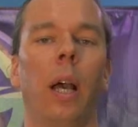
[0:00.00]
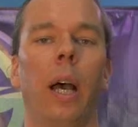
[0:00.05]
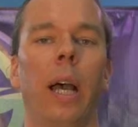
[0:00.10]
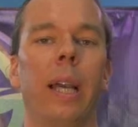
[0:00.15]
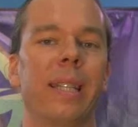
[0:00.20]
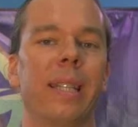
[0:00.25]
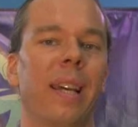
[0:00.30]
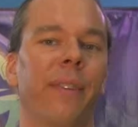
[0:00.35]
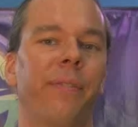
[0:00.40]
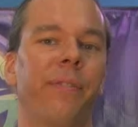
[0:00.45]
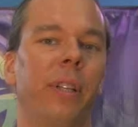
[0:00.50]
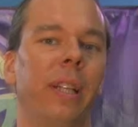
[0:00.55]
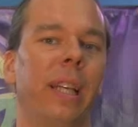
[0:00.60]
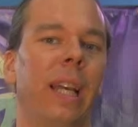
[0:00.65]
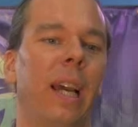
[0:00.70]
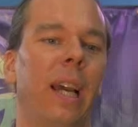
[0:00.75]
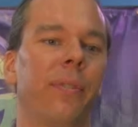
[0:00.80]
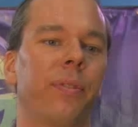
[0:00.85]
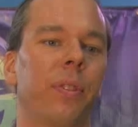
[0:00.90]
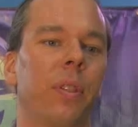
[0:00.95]
I definitely
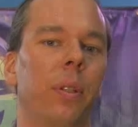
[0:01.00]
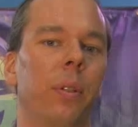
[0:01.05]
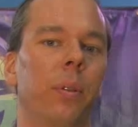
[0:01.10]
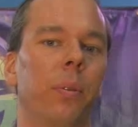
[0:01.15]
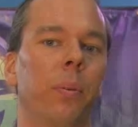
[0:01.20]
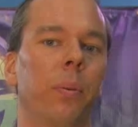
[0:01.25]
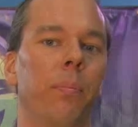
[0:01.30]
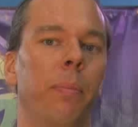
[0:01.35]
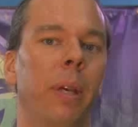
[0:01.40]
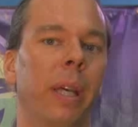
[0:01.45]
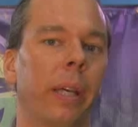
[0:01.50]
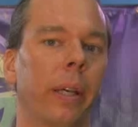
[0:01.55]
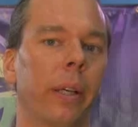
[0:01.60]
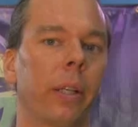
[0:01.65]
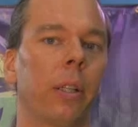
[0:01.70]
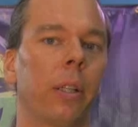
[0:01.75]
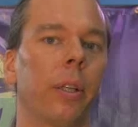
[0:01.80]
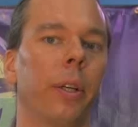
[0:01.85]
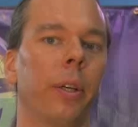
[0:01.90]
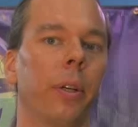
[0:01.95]
have to make it
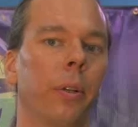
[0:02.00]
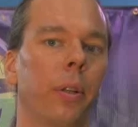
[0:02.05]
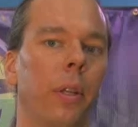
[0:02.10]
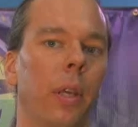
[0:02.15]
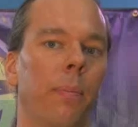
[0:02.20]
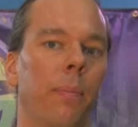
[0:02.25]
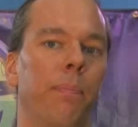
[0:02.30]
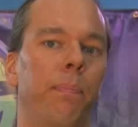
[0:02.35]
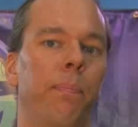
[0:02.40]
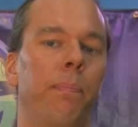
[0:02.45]
clear that